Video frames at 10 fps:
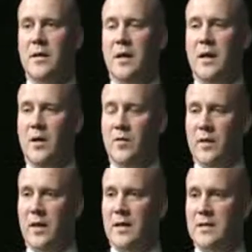over
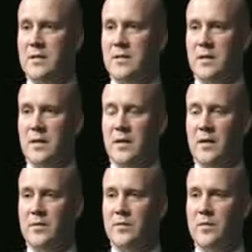the last
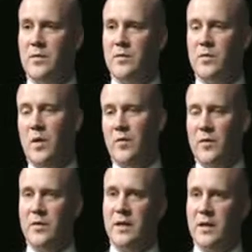12,
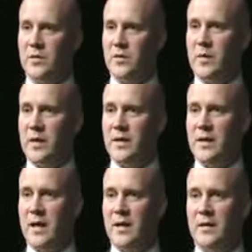13 years we've been in
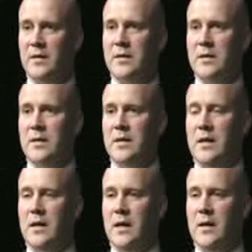Canada.
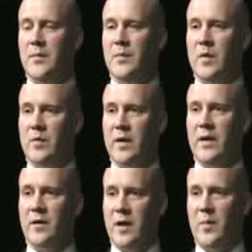We really
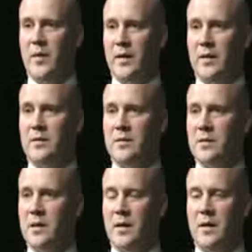are helping
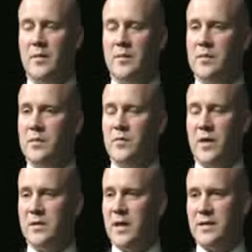
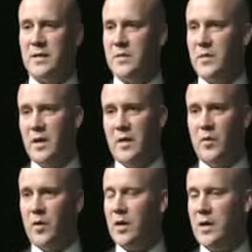transactions to be done
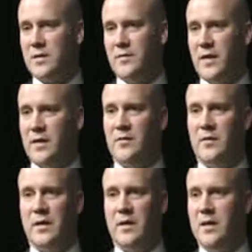more cost
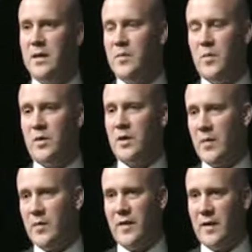effectively, more
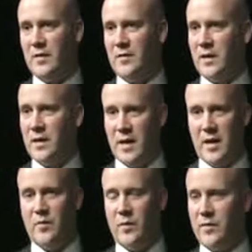time effectively,
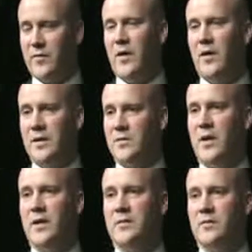and with far less
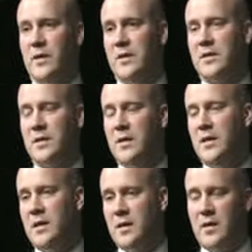risk
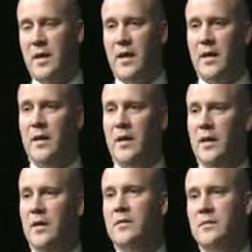than
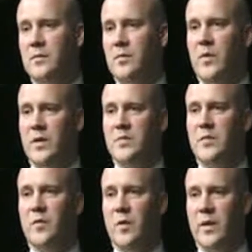was
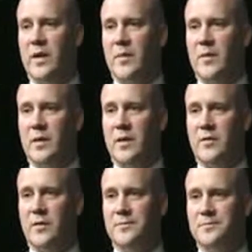before we came to the
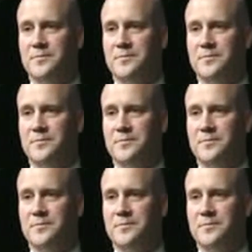country.